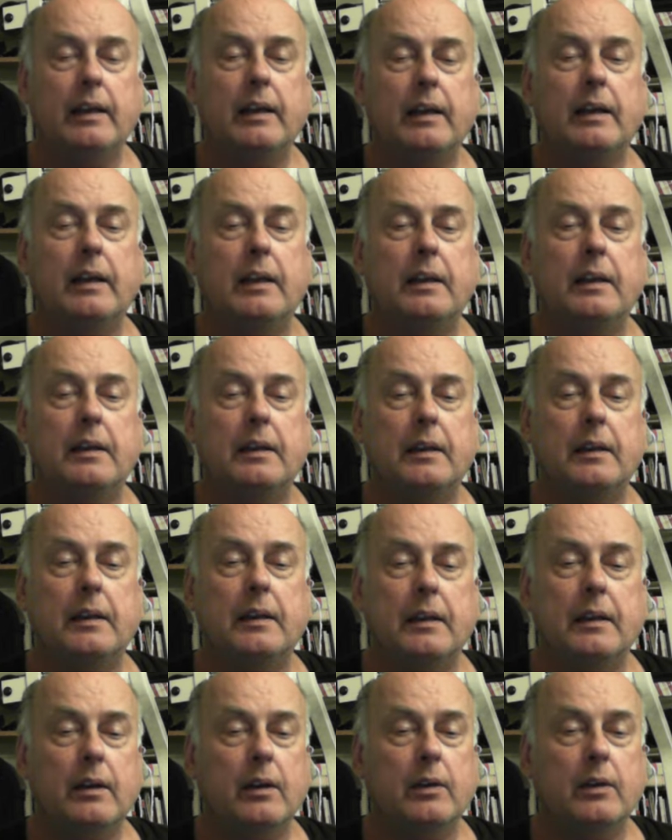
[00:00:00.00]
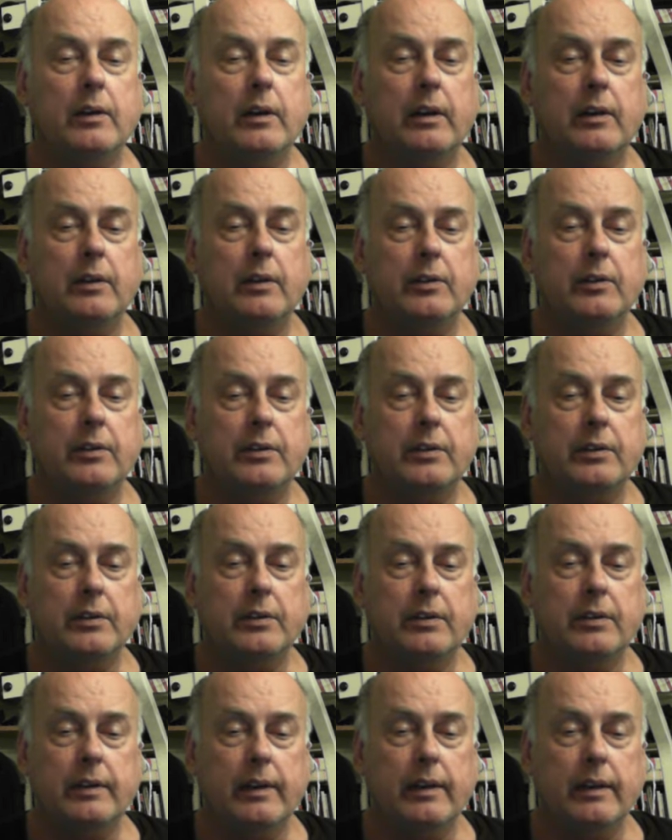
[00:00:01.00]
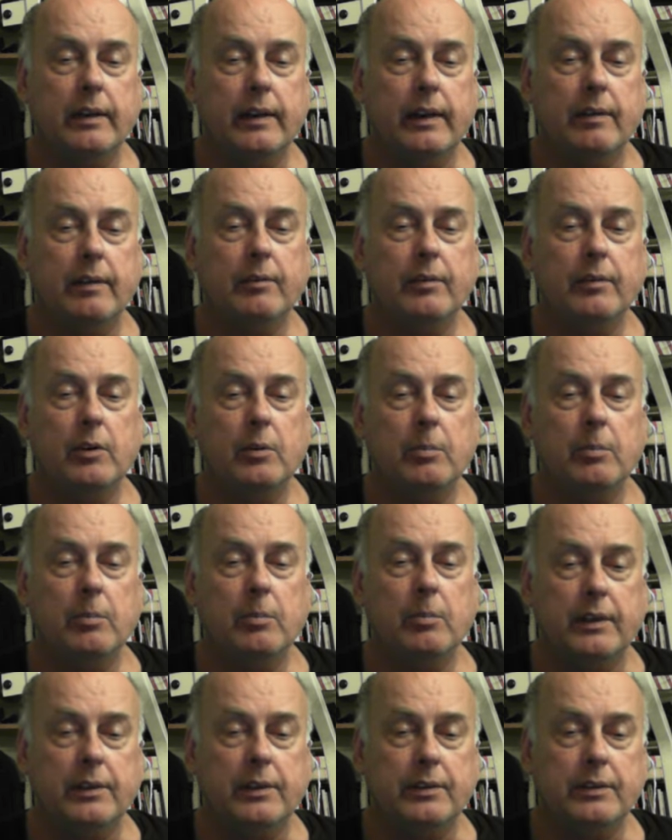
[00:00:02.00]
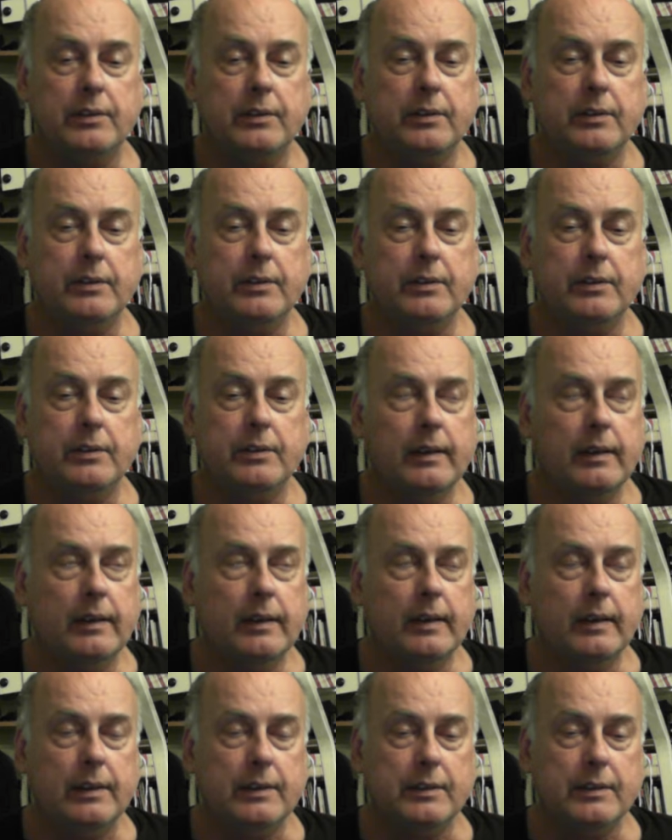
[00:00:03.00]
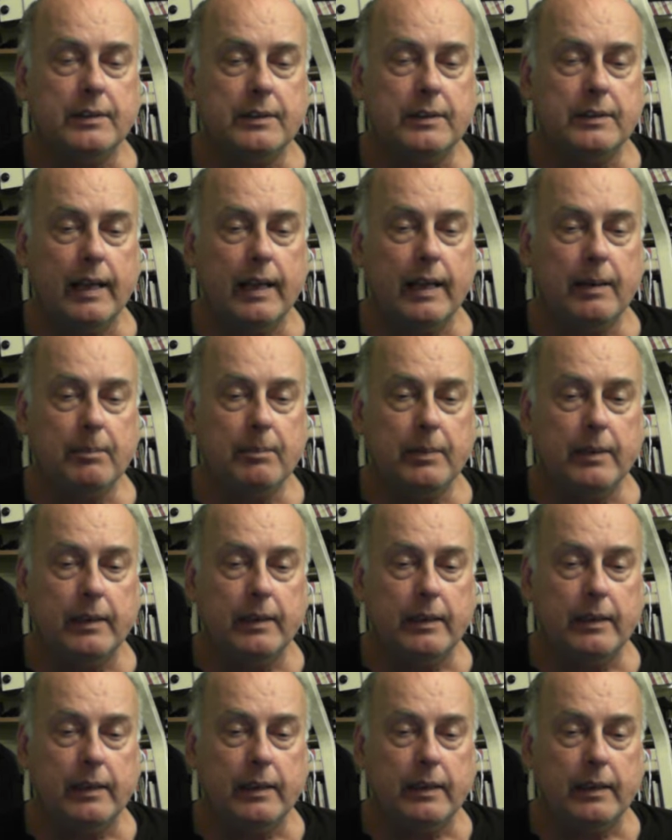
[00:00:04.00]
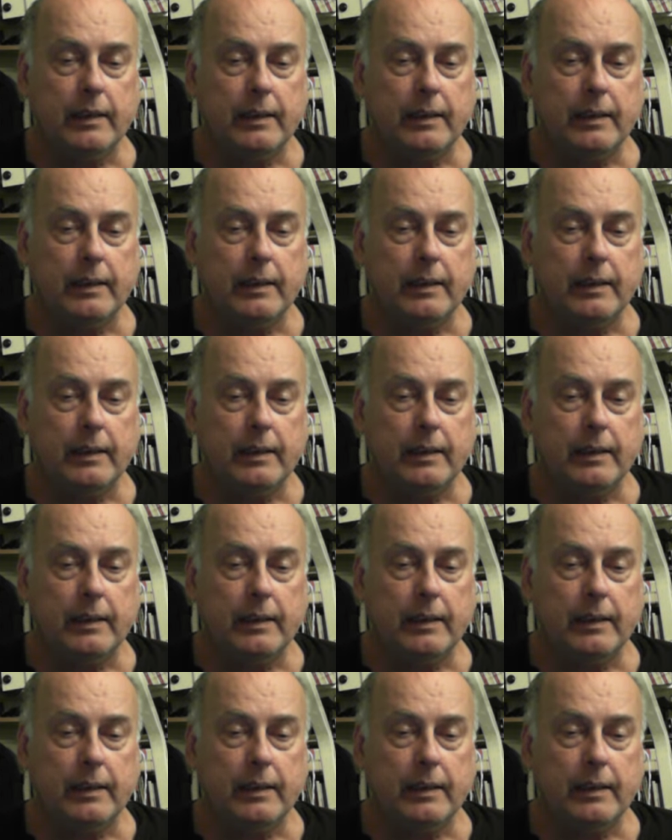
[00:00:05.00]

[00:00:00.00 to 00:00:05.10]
And all you gotta do is get an envelope and a stamp, and